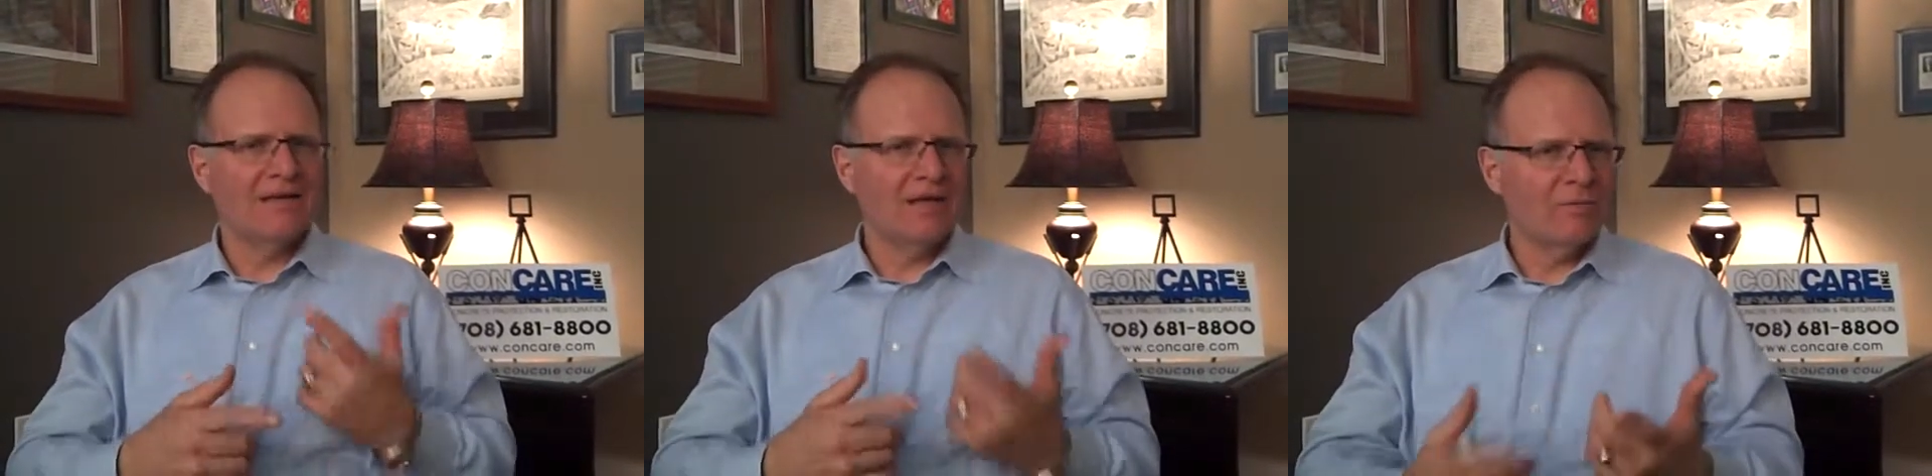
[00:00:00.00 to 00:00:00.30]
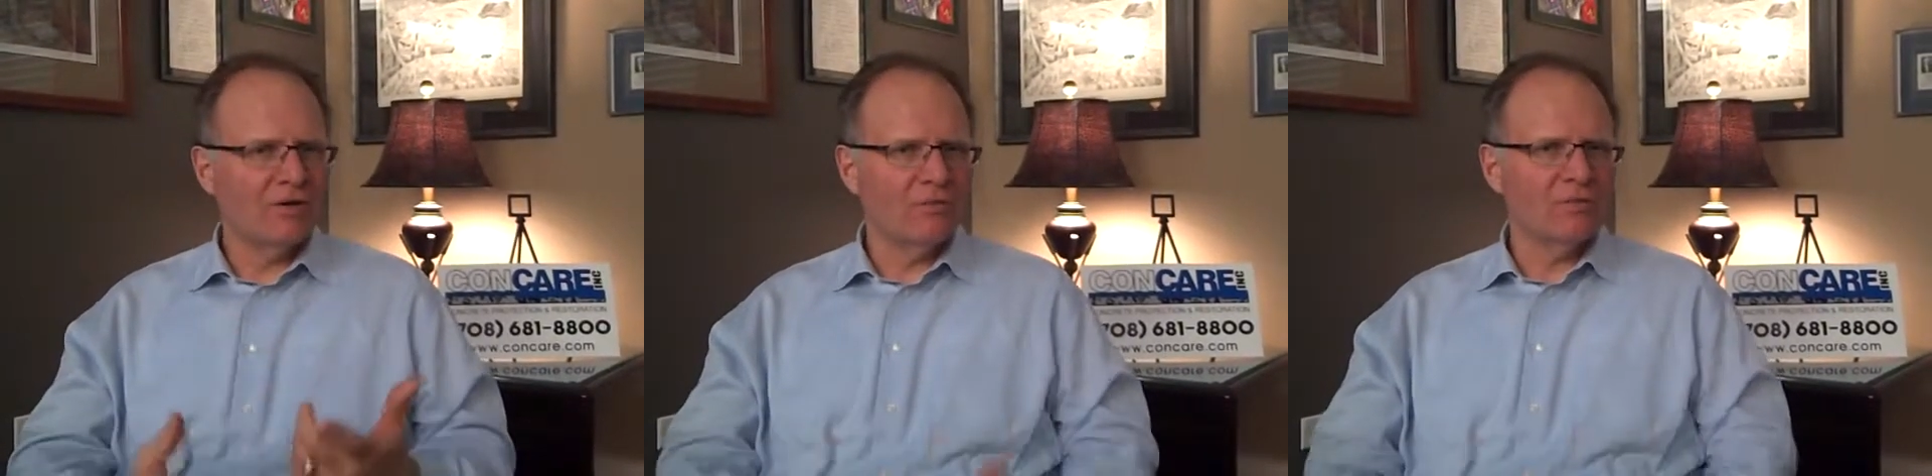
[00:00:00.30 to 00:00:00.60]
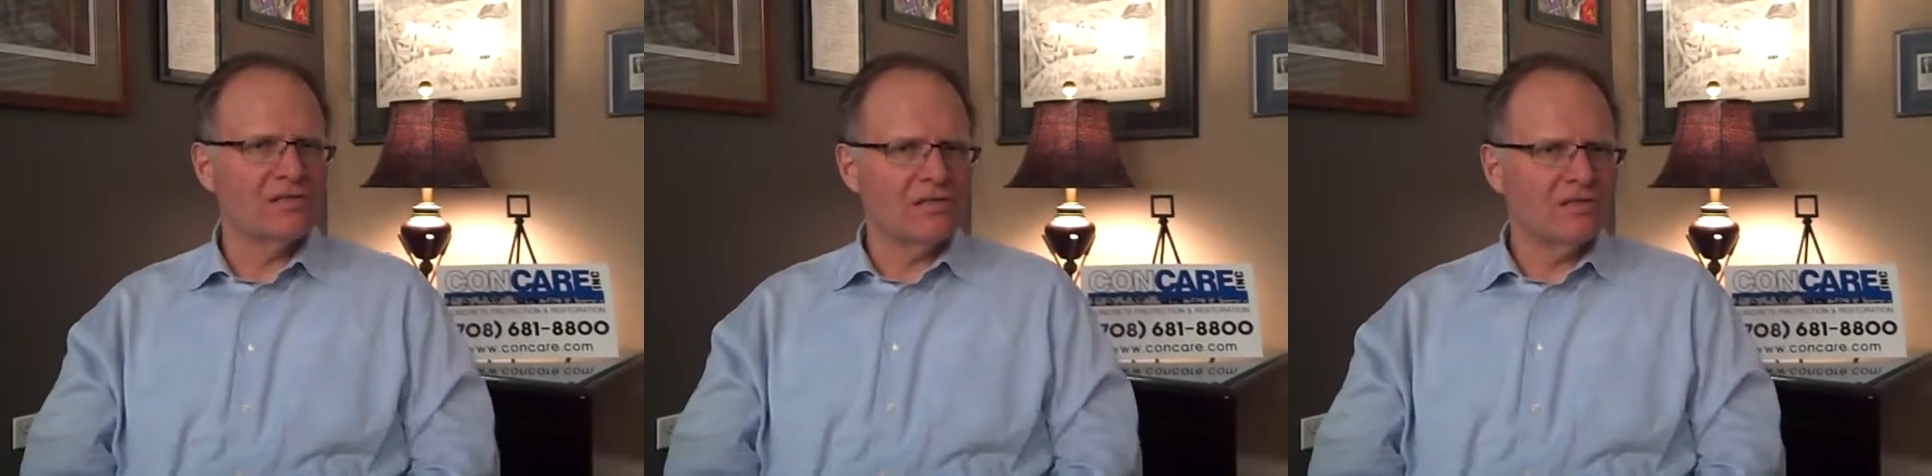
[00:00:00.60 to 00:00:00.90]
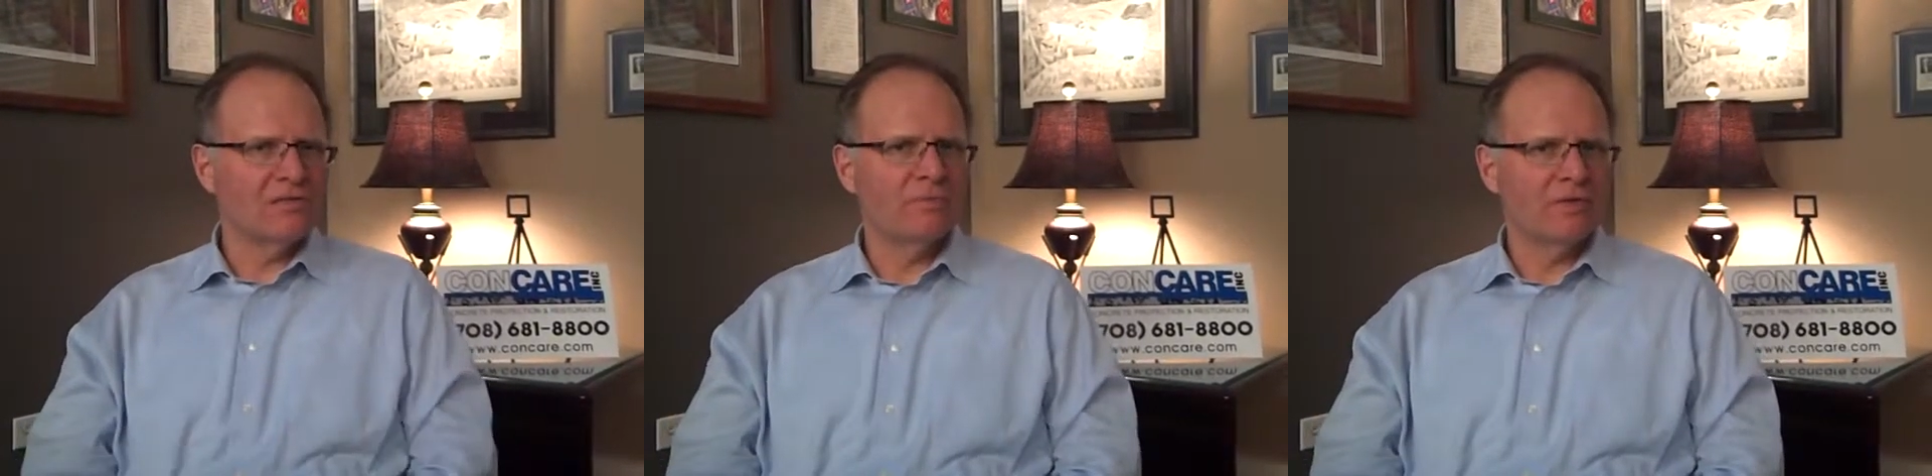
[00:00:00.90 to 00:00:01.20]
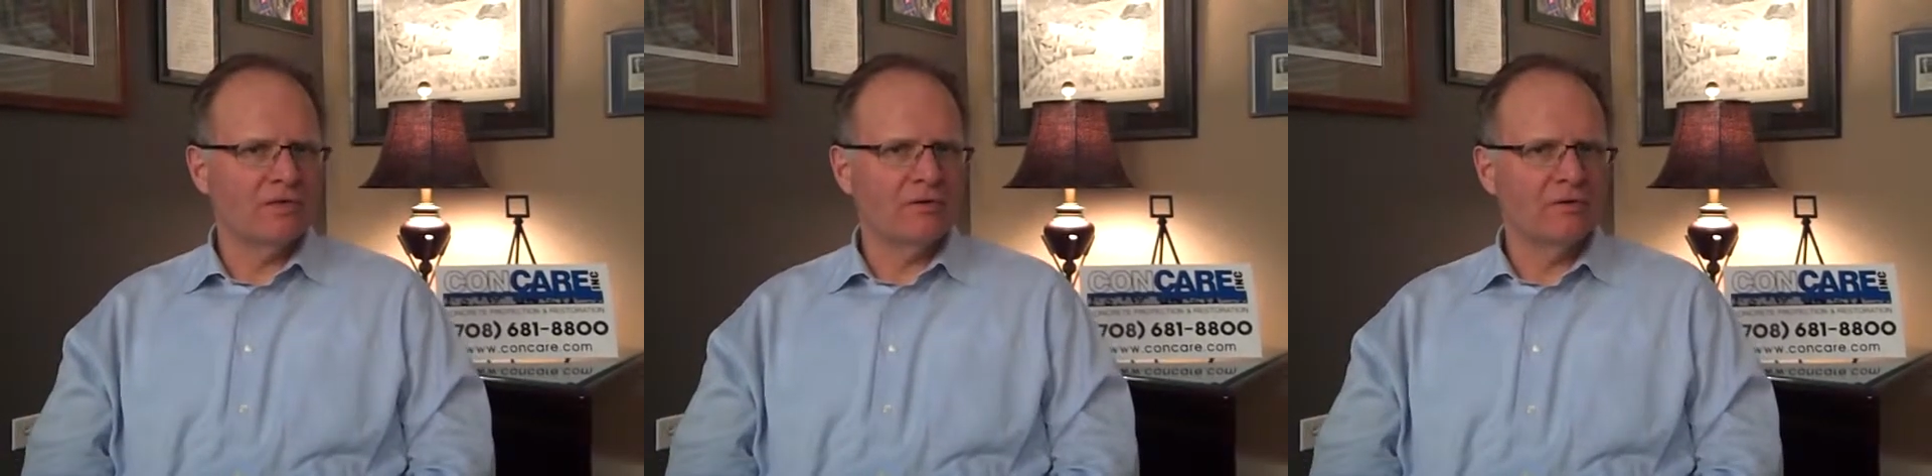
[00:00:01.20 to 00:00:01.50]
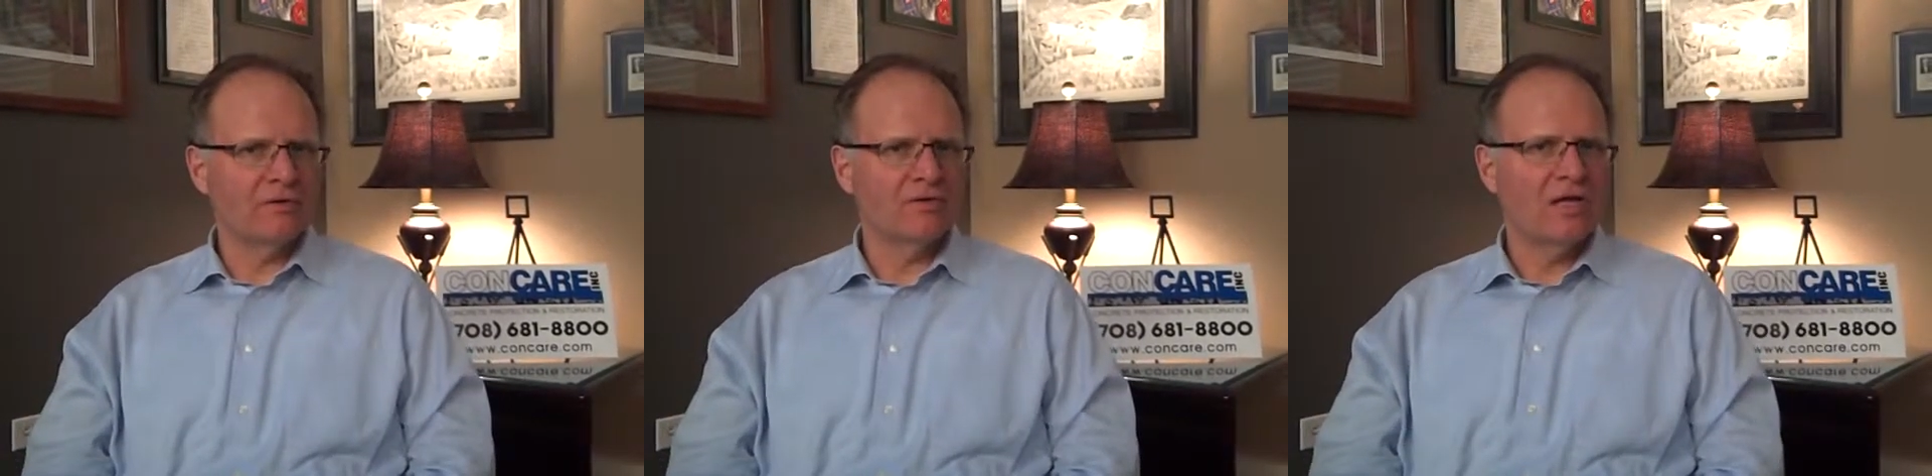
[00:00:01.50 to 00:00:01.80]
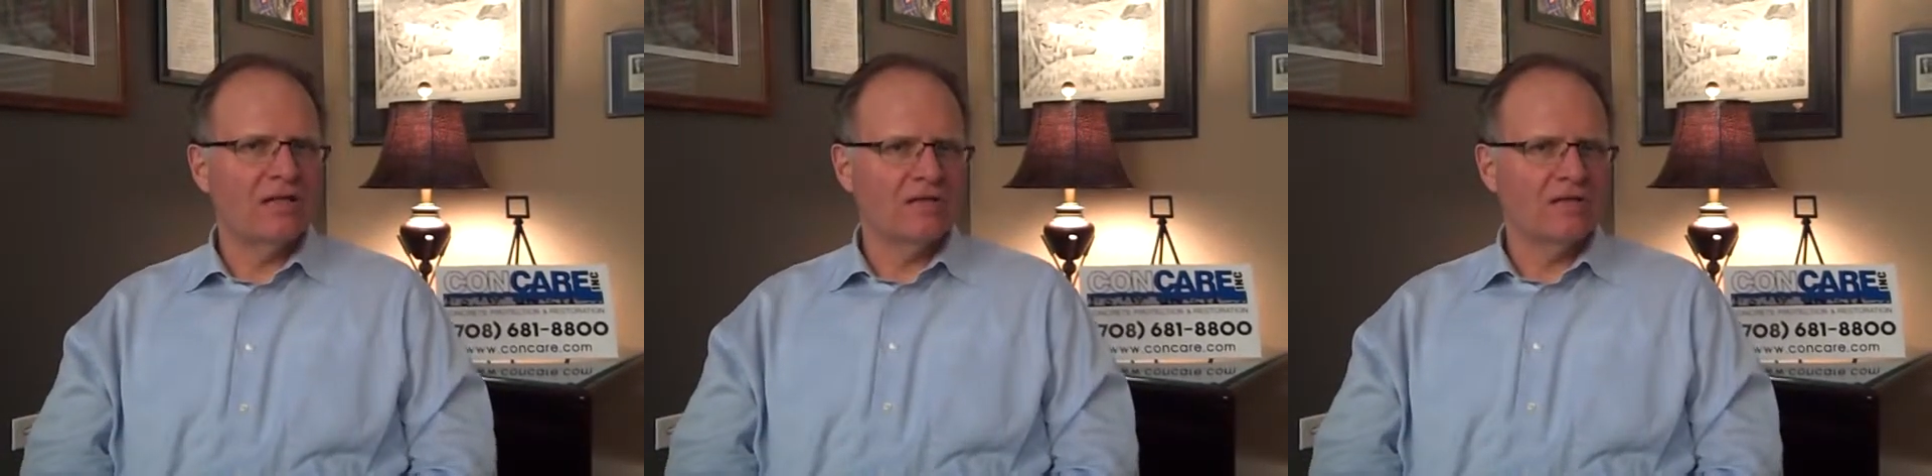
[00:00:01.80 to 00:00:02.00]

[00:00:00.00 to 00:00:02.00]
chemical resistant materials